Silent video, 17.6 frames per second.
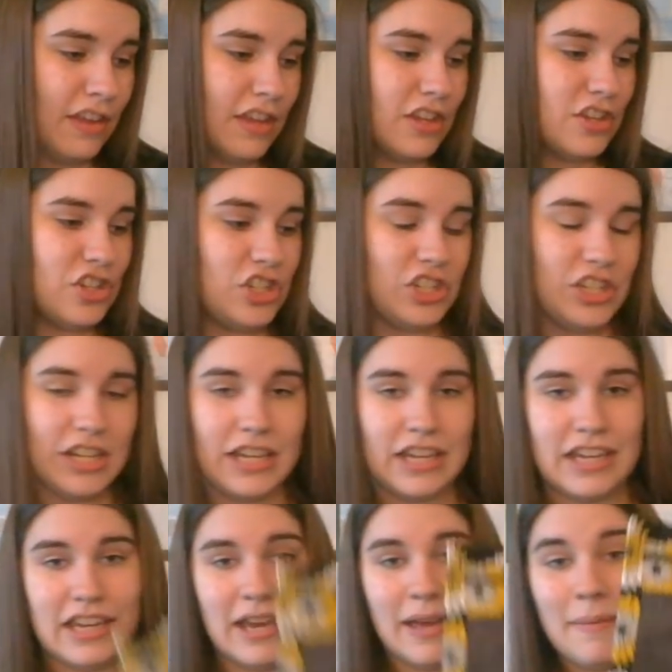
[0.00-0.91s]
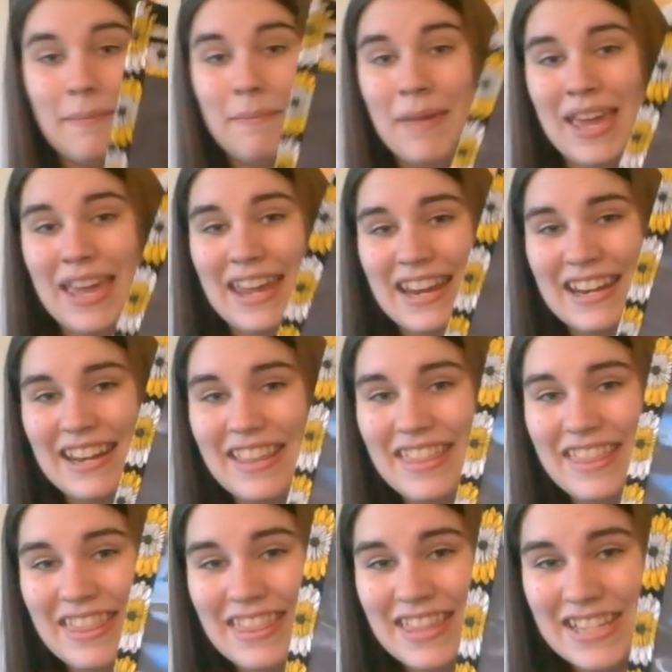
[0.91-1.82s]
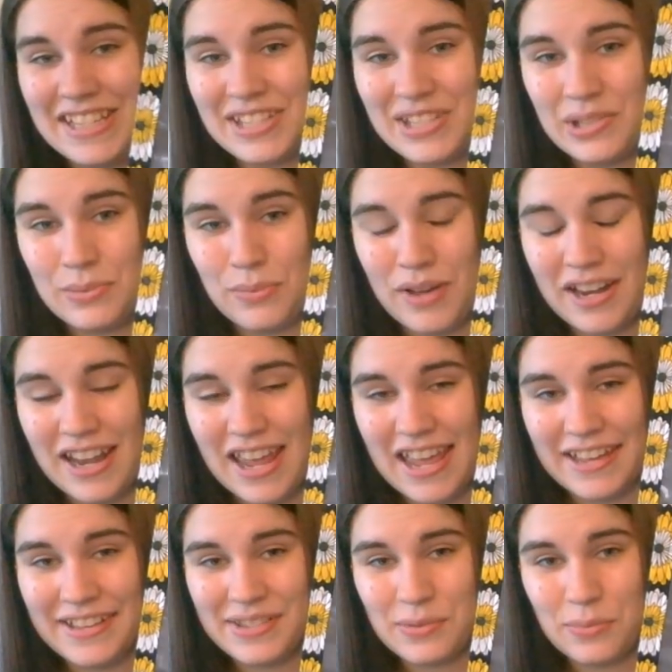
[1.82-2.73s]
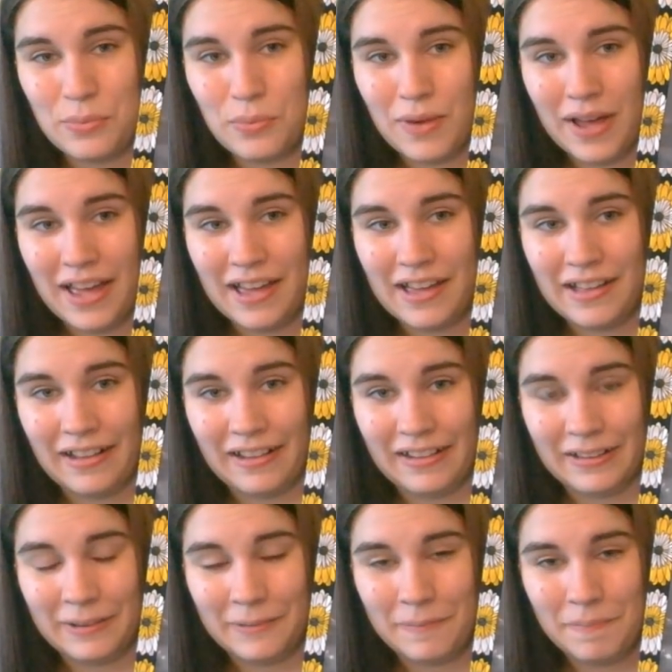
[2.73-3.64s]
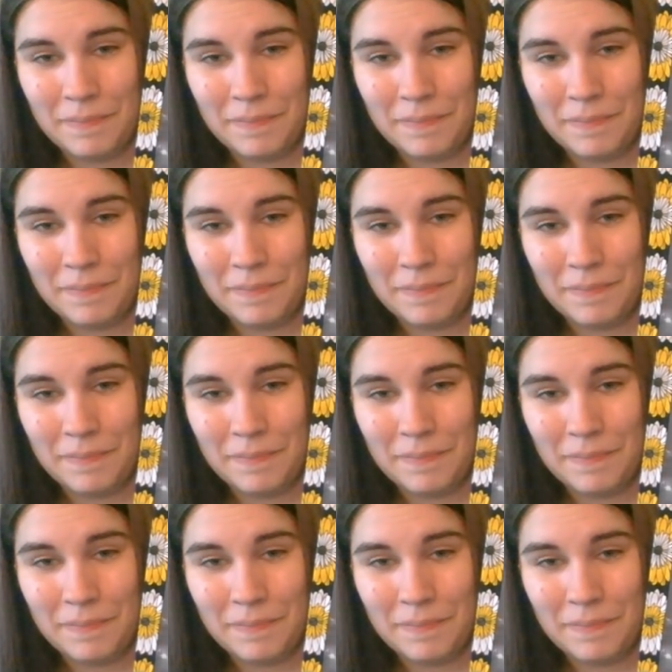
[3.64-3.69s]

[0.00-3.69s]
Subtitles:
she made this one as well.